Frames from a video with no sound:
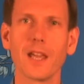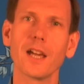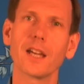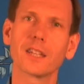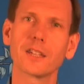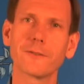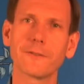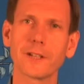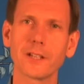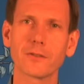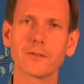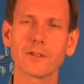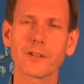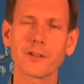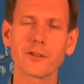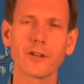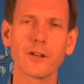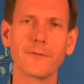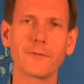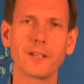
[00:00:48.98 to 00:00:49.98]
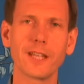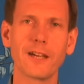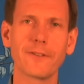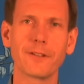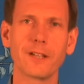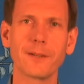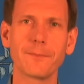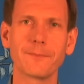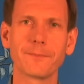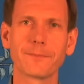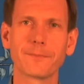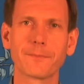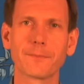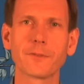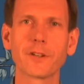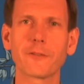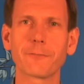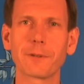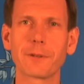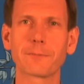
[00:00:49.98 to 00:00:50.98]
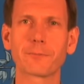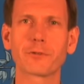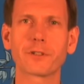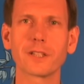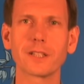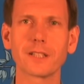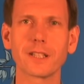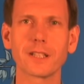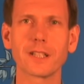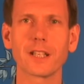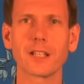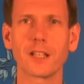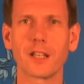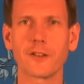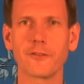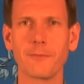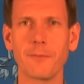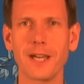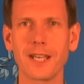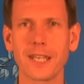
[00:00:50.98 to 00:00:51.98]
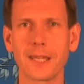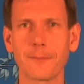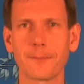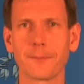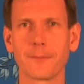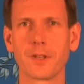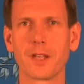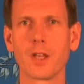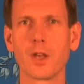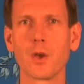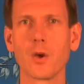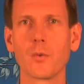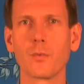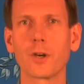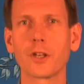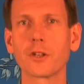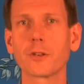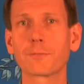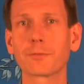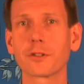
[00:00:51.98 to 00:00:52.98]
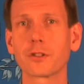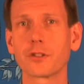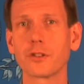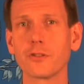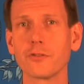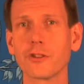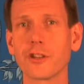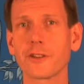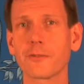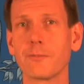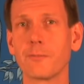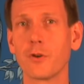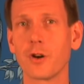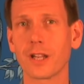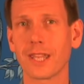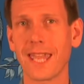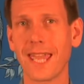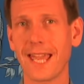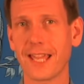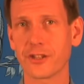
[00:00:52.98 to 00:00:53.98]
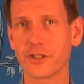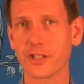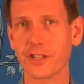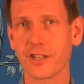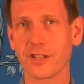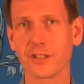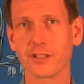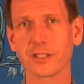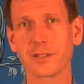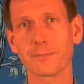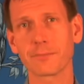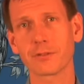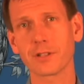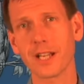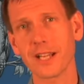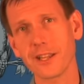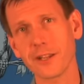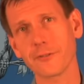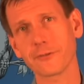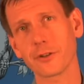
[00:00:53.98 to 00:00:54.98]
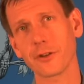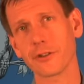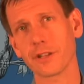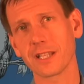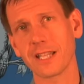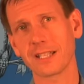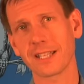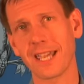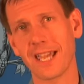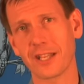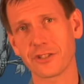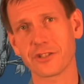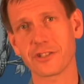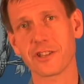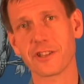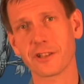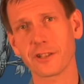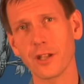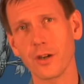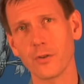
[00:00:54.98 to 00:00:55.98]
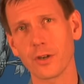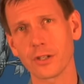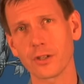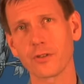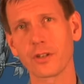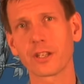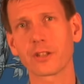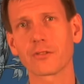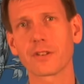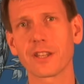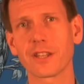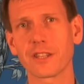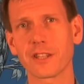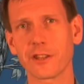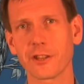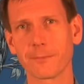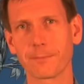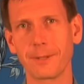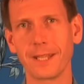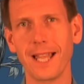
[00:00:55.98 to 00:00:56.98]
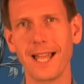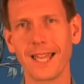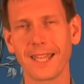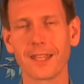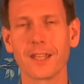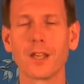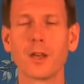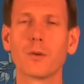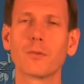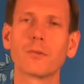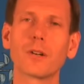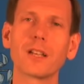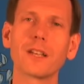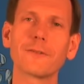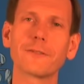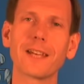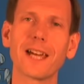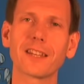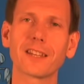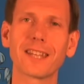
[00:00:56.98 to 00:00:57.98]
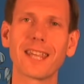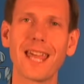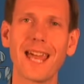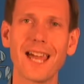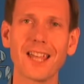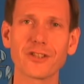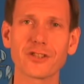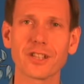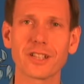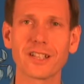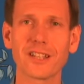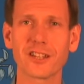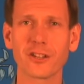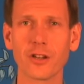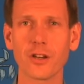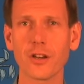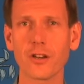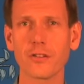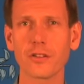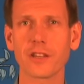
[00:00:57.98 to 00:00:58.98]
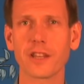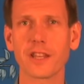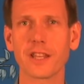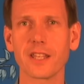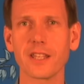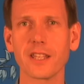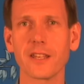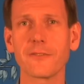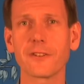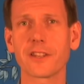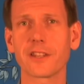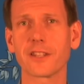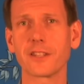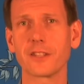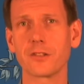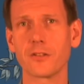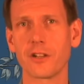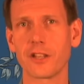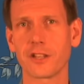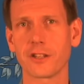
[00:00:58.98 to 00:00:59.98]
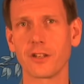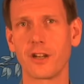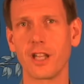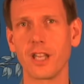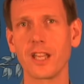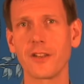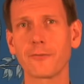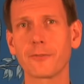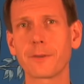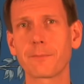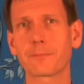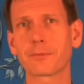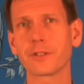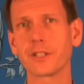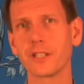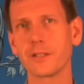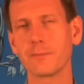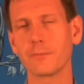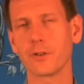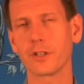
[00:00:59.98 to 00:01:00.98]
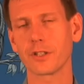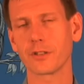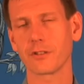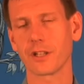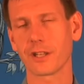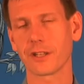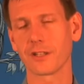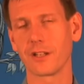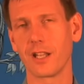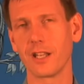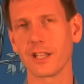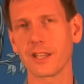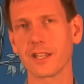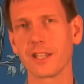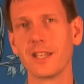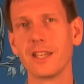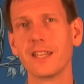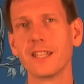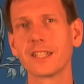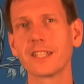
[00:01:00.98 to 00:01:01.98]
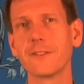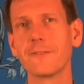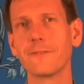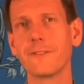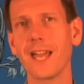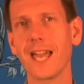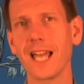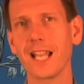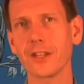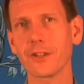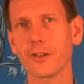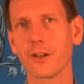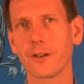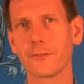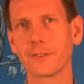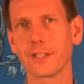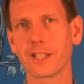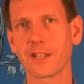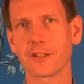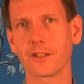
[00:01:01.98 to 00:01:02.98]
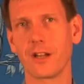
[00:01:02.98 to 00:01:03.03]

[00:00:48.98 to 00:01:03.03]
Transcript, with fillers: At the Federal Reserve level, we've been printing a lot of money. When you produce more gadgets, the price of those gadgets is lower. You increase the supply. Well, if that gadget is currency, if it's the US dollar, if we print more US dollars, the value of these